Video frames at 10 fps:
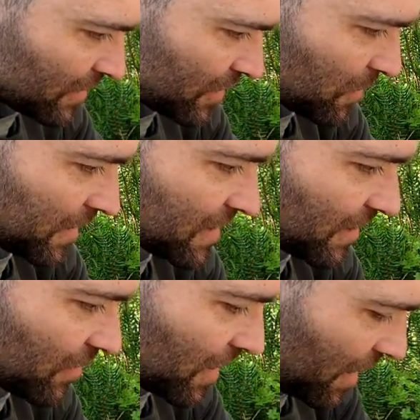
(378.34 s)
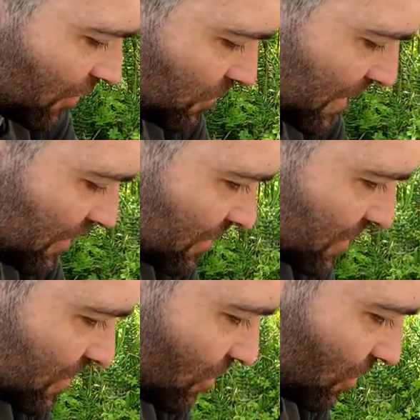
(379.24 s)
So 27.5
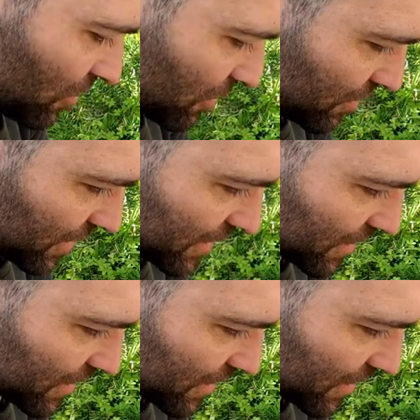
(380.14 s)
pounds or